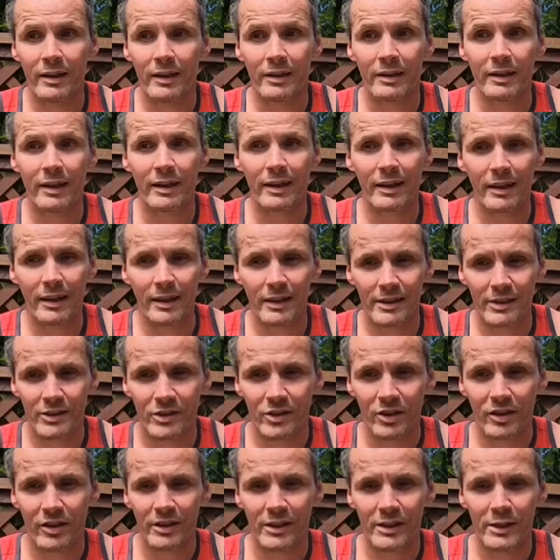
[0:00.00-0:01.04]
Hey guys,
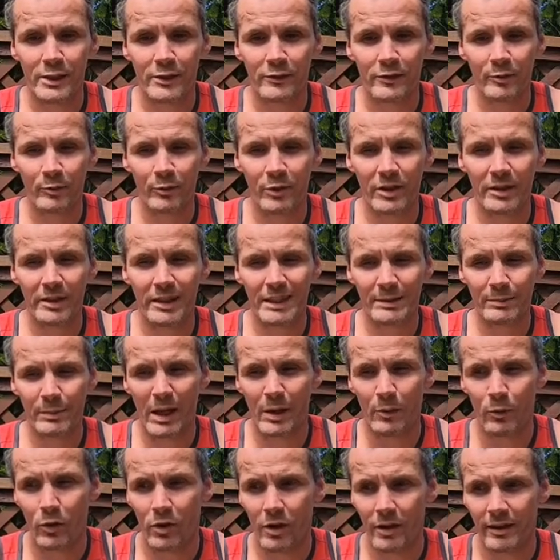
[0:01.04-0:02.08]
John here from Blind Man
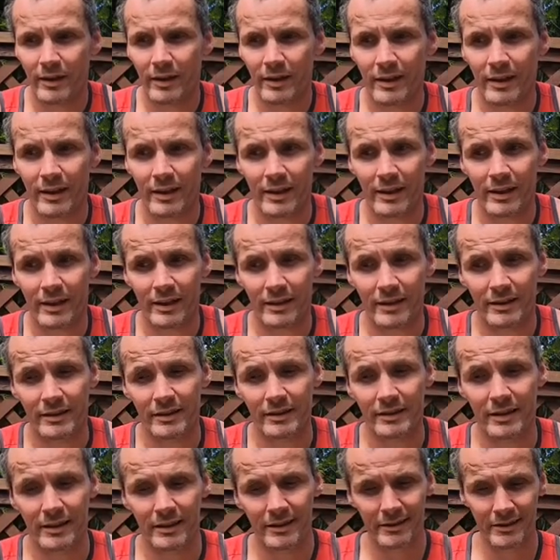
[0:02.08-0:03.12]
Walking and
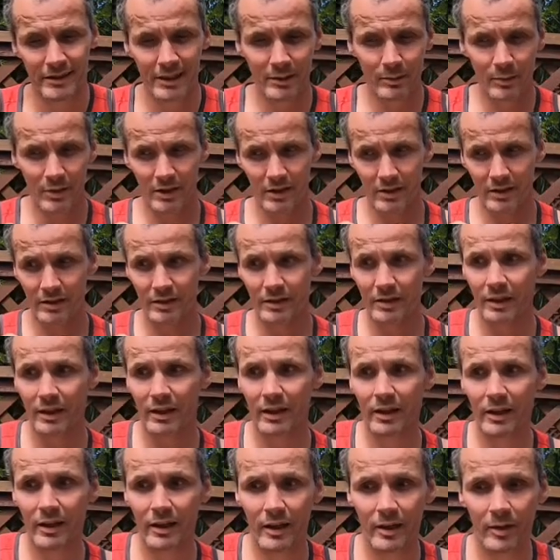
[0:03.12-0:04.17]
today's gonna be
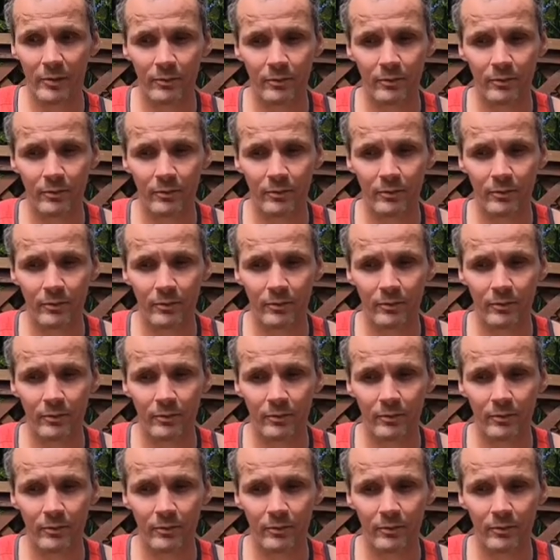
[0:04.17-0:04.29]
uh,